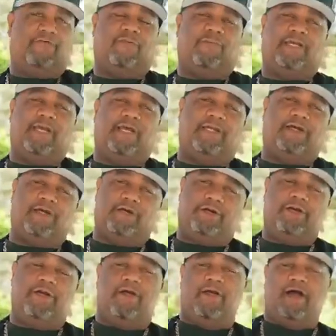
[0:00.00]
from Kelly
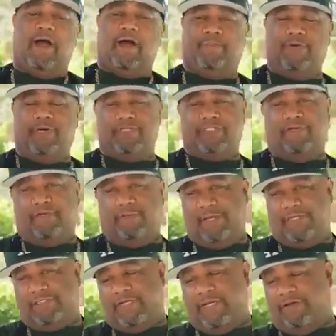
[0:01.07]
Hunter, I'll put his
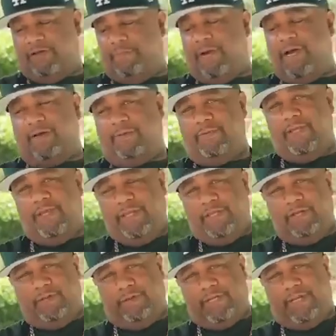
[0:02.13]
information down at the bottom,
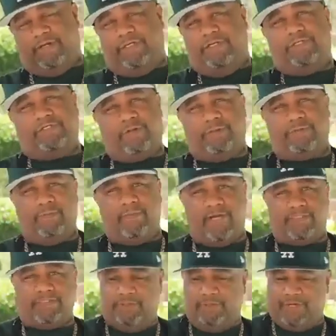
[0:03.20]
down in the description
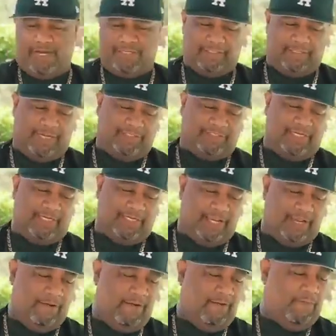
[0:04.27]
box so you guys can check it
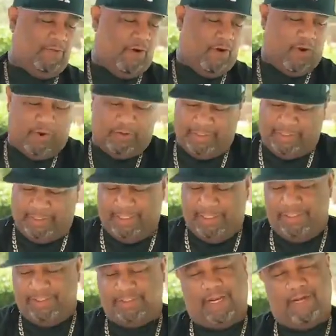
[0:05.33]
out. All of
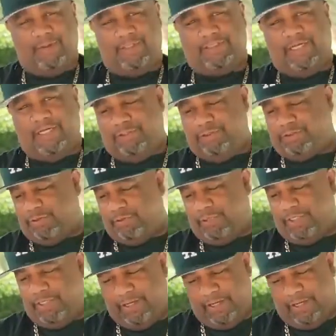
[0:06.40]
these, I'm gonna tell you truly,